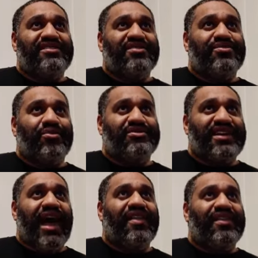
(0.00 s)
because the World
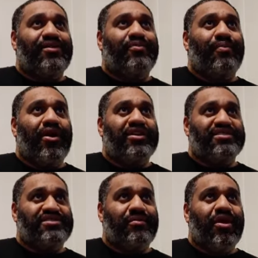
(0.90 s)
Tag League part is
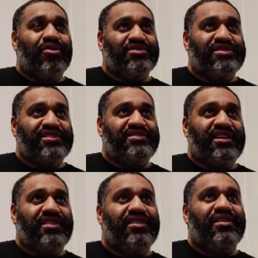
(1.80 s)
tomorrow,
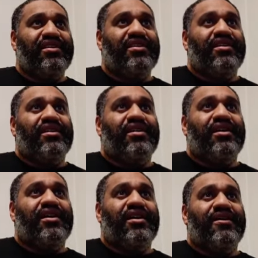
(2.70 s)
16th,
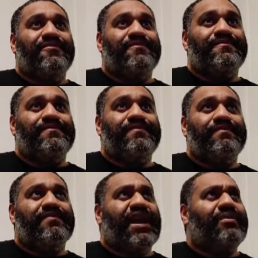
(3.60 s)
I
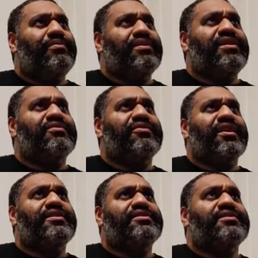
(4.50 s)
believe,
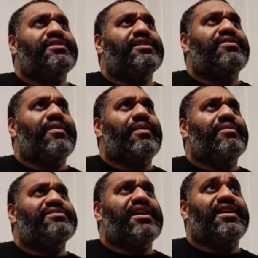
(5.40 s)
right? If I'm not
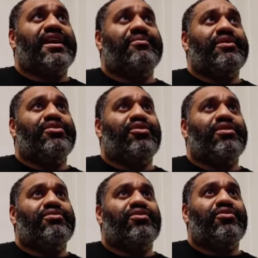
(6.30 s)
mistaken, I can be totally
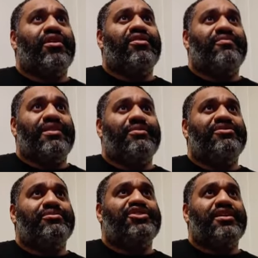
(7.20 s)
thrown off, but let me
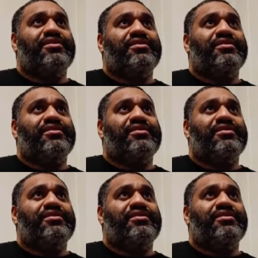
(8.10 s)
double check.